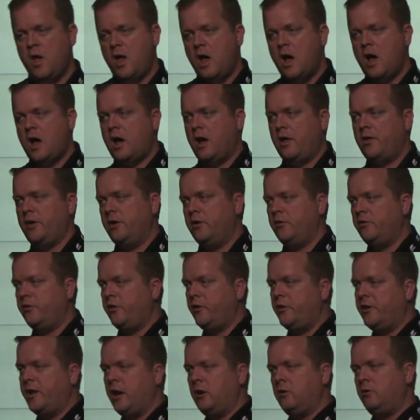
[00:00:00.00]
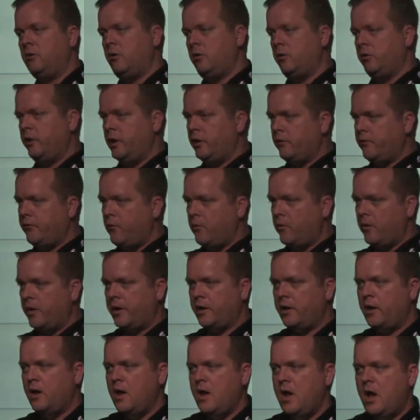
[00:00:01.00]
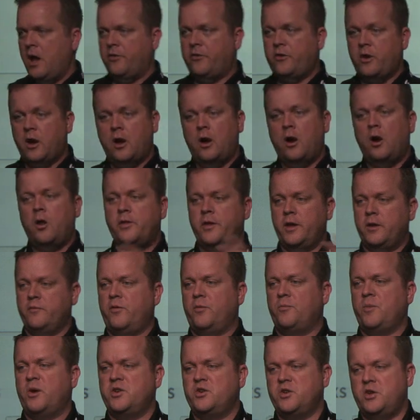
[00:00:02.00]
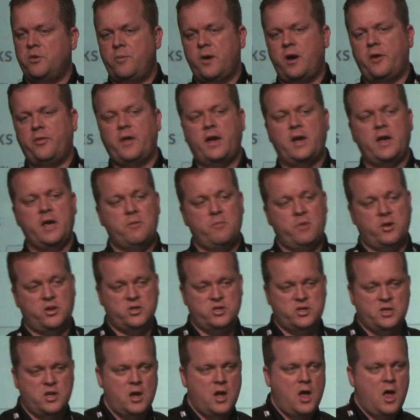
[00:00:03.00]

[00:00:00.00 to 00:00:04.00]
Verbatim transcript: Uh, here's the download link for it. It's got all the information about that image.